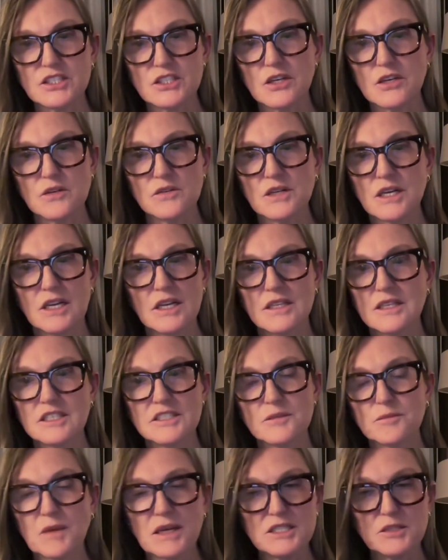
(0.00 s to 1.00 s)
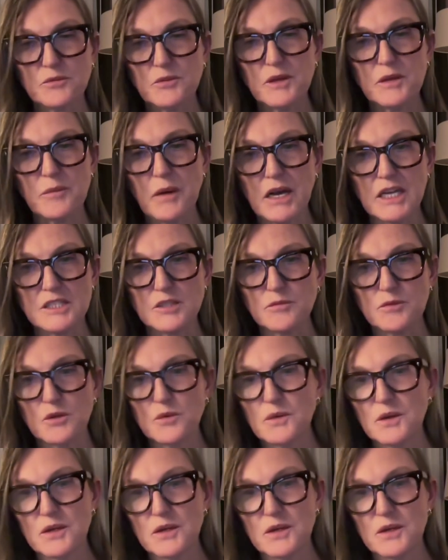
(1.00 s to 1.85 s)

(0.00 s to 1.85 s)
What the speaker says: so this must be possible.